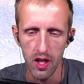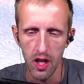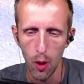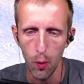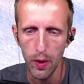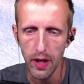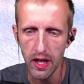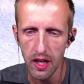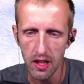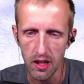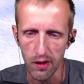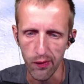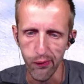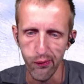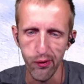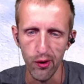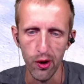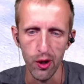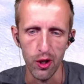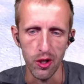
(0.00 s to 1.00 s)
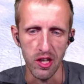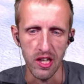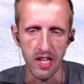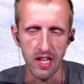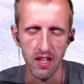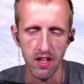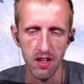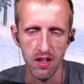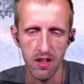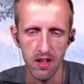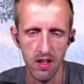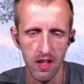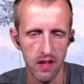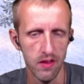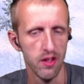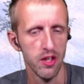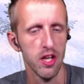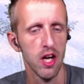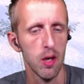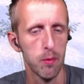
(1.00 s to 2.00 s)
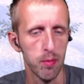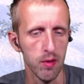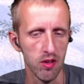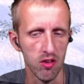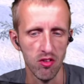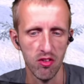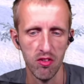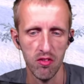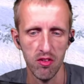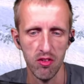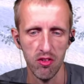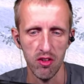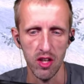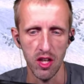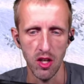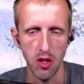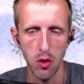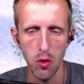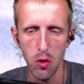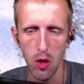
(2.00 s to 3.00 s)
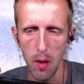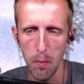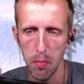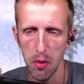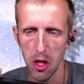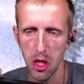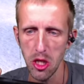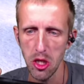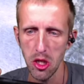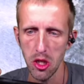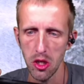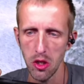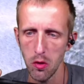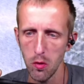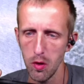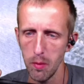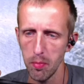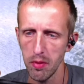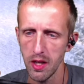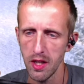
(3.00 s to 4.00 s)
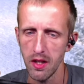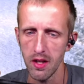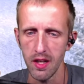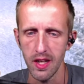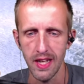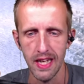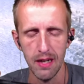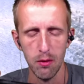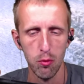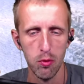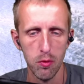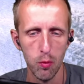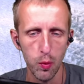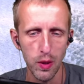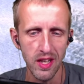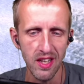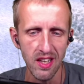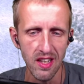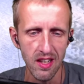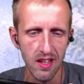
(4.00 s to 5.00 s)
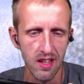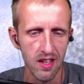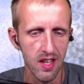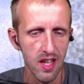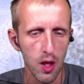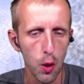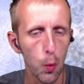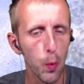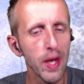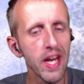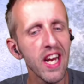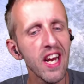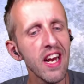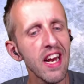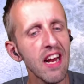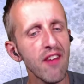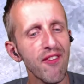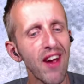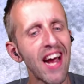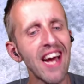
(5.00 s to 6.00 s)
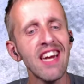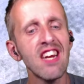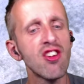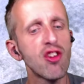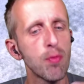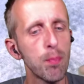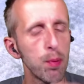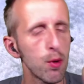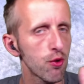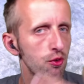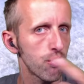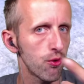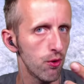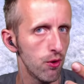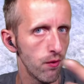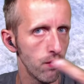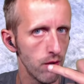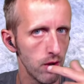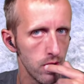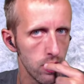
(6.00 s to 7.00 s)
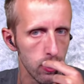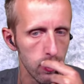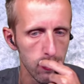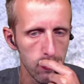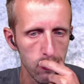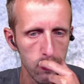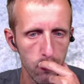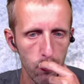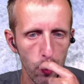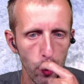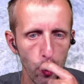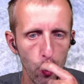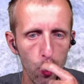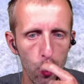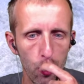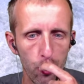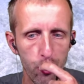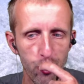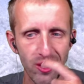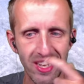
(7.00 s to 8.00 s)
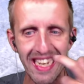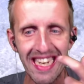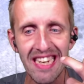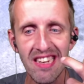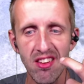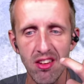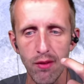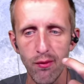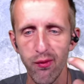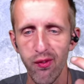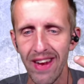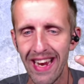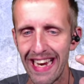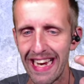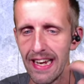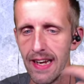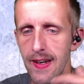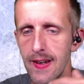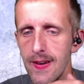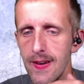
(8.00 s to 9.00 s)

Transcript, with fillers: We got a 30. And the Yakpant is saying, Newer Blinder, Newer Blinder. Yeah, we didn't we didn't have any spots on the on the northeastern flank.